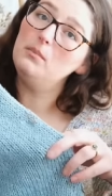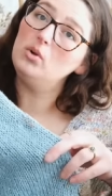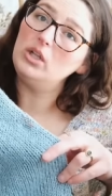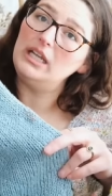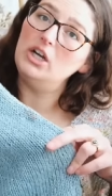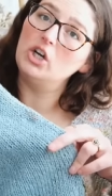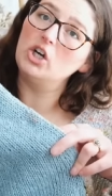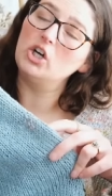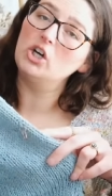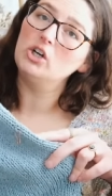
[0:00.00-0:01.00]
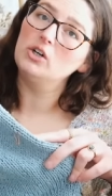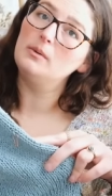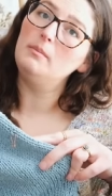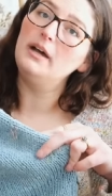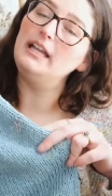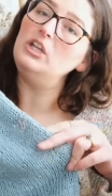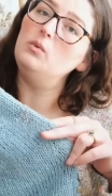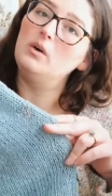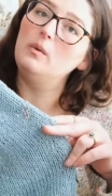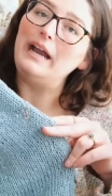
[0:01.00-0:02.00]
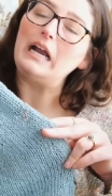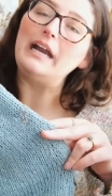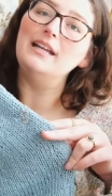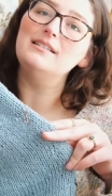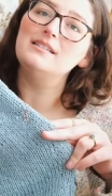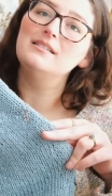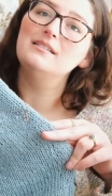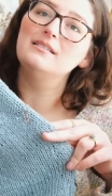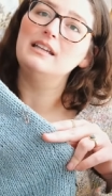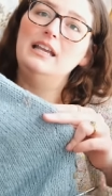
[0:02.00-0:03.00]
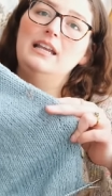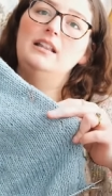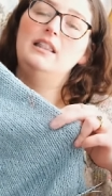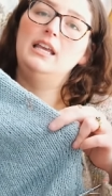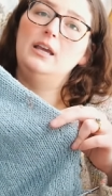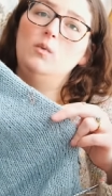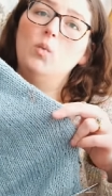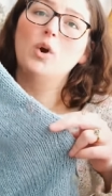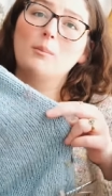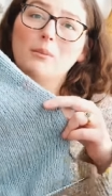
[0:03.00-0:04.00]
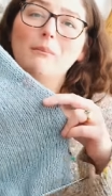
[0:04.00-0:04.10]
bulkier but you want to wear it in the warmer